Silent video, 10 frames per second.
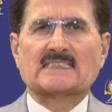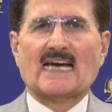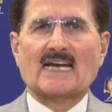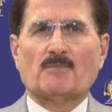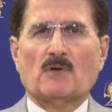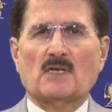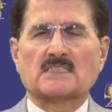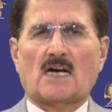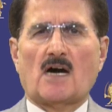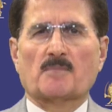
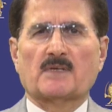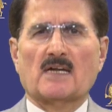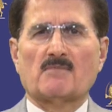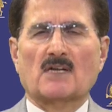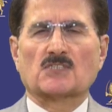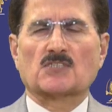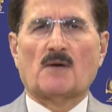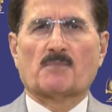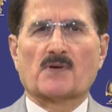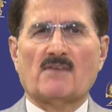Sarapol-e-Zahab,
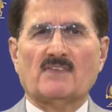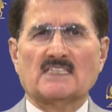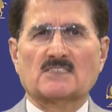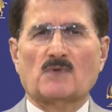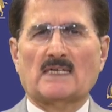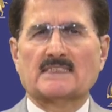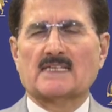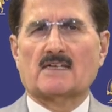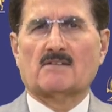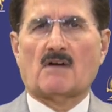Kermanshah province,
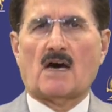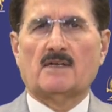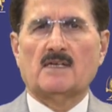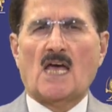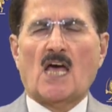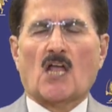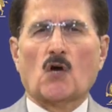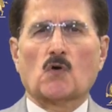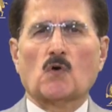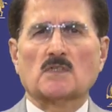western Iran,
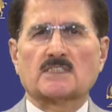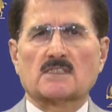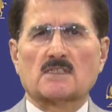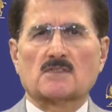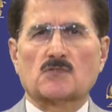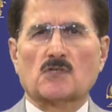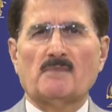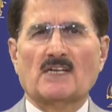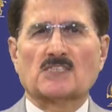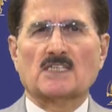locals took
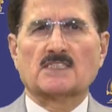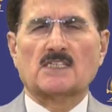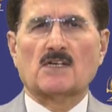measures in